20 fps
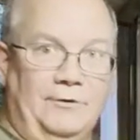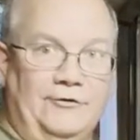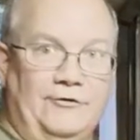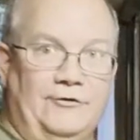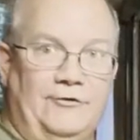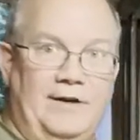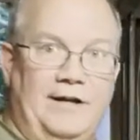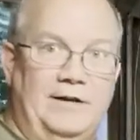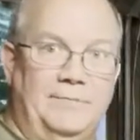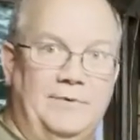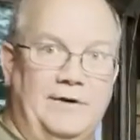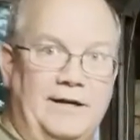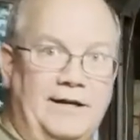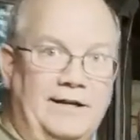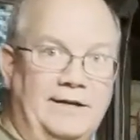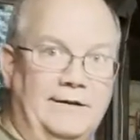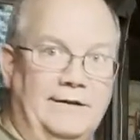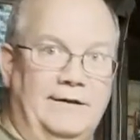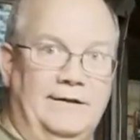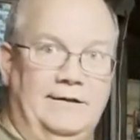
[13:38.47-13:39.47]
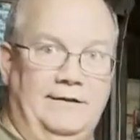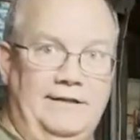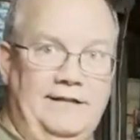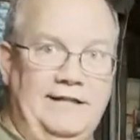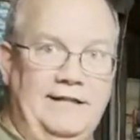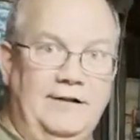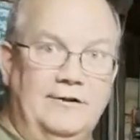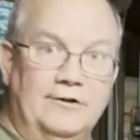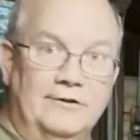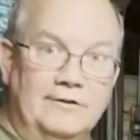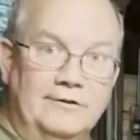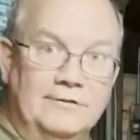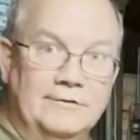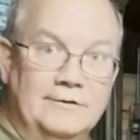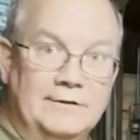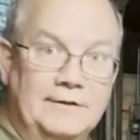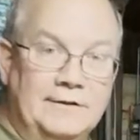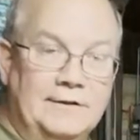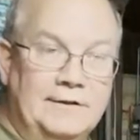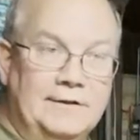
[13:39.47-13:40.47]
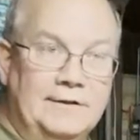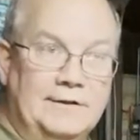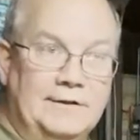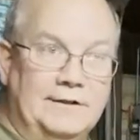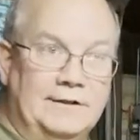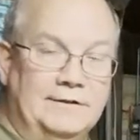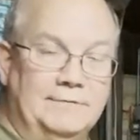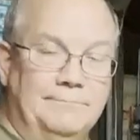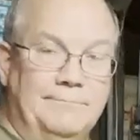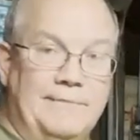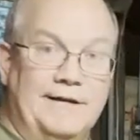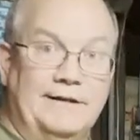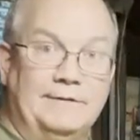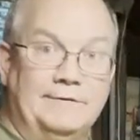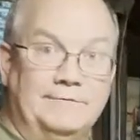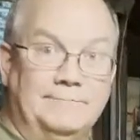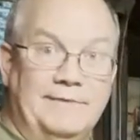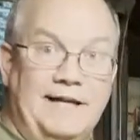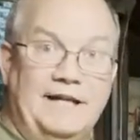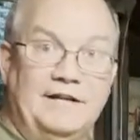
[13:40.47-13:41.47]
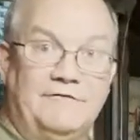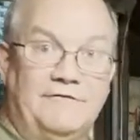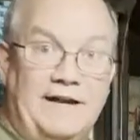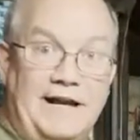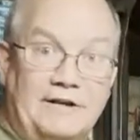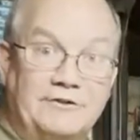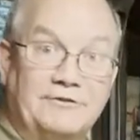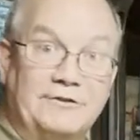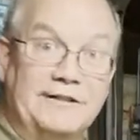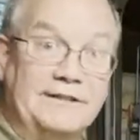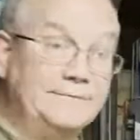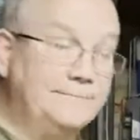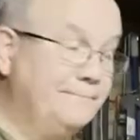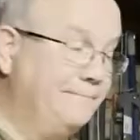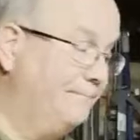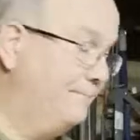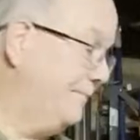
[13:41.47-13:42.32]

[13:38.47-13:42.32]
It's created by Eagle uh, Metal Manufacturing.